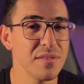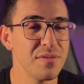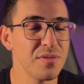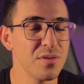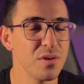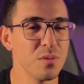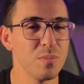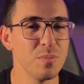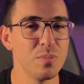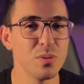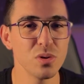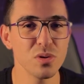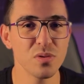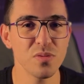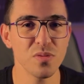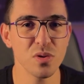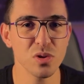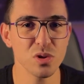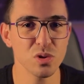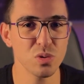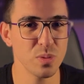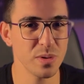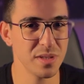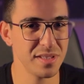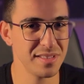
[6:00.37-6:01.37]
if you brute
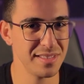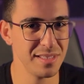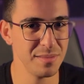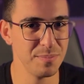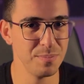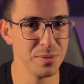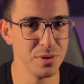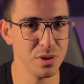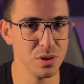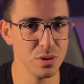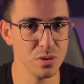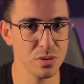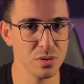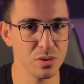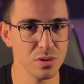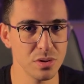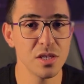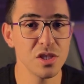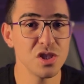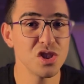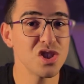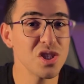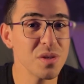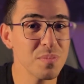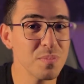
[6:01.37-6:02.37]
force with CPUs.
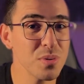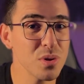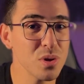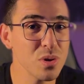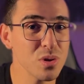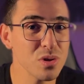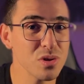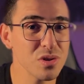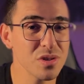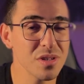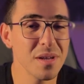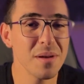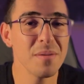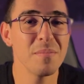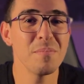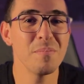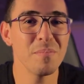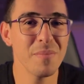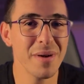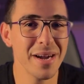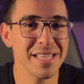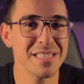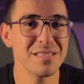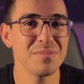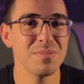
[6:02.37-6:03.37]
GPUs
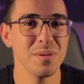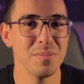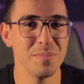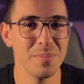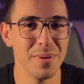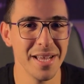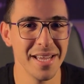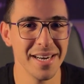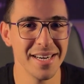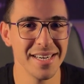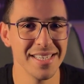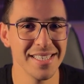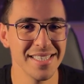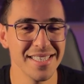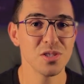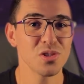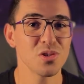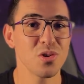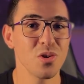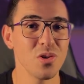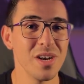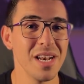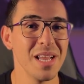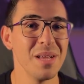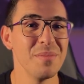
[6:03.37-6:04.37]
might be better.
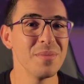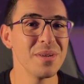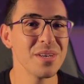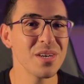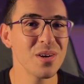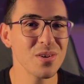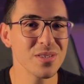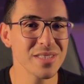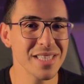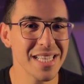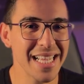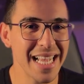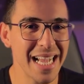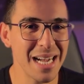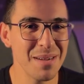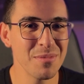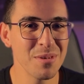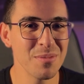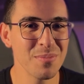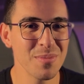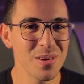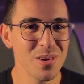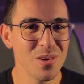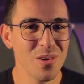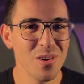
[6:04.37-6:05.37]
So let me know in the
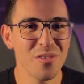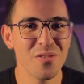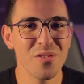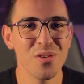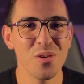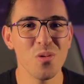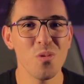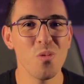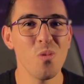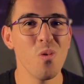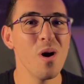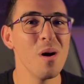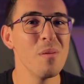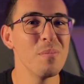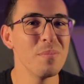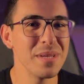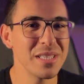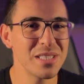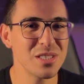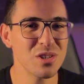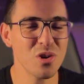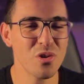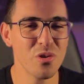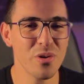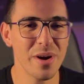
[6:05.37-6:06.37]
comment below if you want me
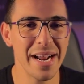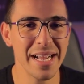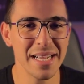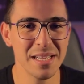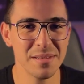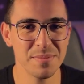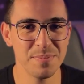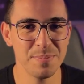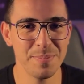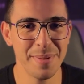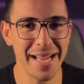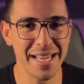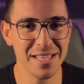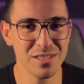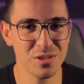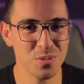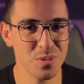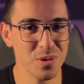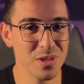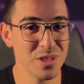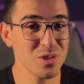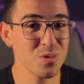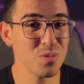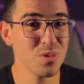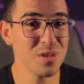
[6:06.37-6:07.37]
to crack
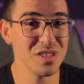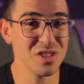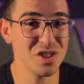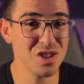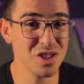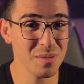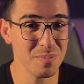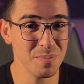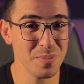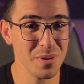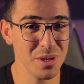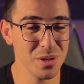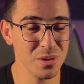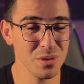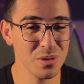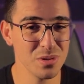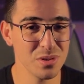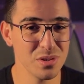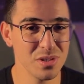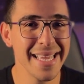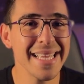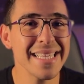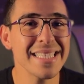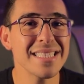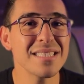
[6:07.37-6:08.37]
passwords with
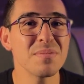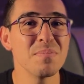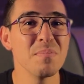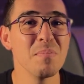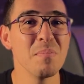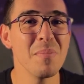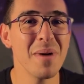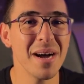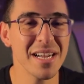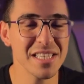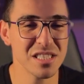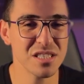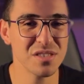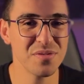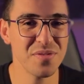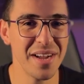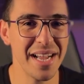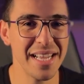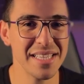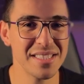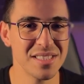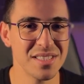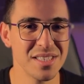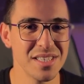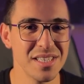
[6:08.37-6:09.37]
GPUs. It's much
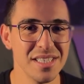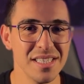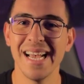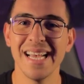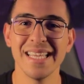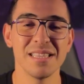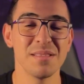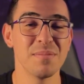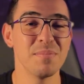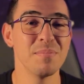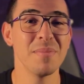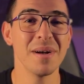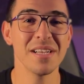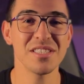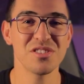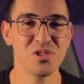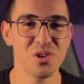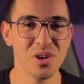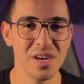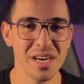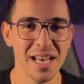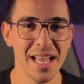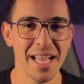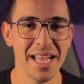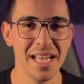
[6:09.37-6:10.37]
faster and much
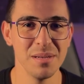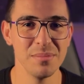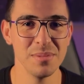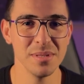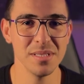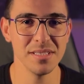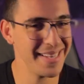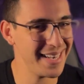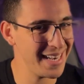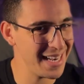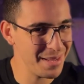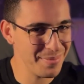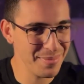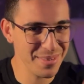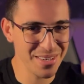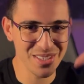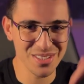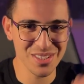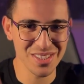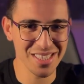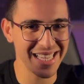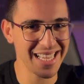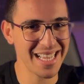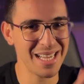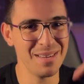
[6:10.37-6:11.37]
reliable. Let me know
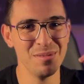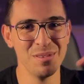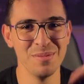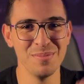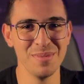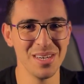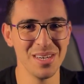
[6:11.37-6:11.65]
in the comment